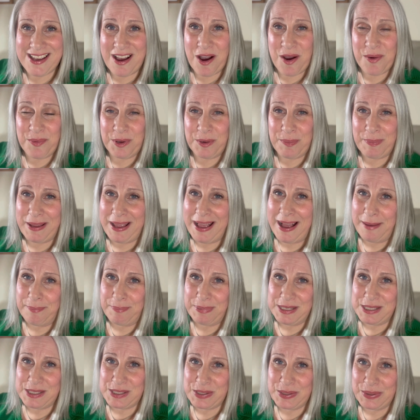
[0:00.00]
I would be
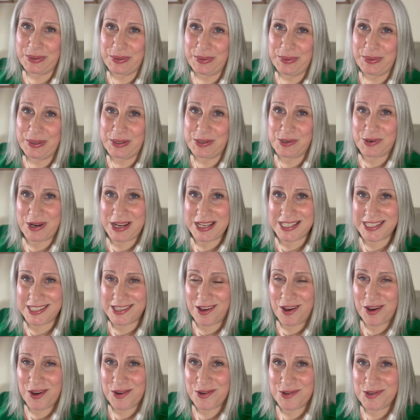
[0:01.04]
happy to address
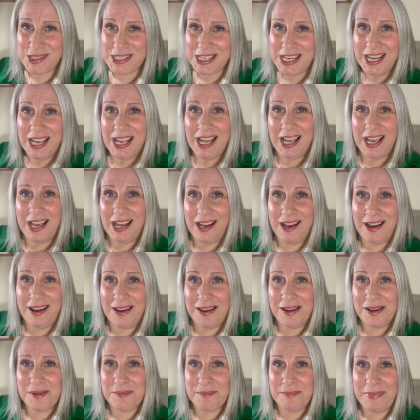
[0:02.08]
those,
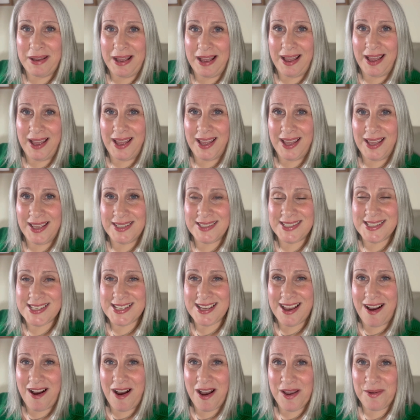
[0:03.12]
and
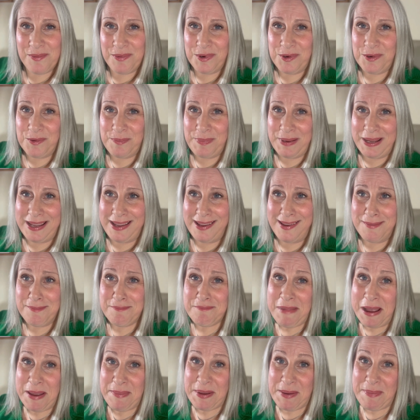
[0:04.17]
I will be
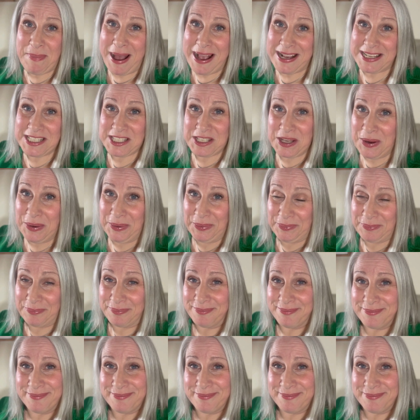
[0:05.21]
maybe back soon.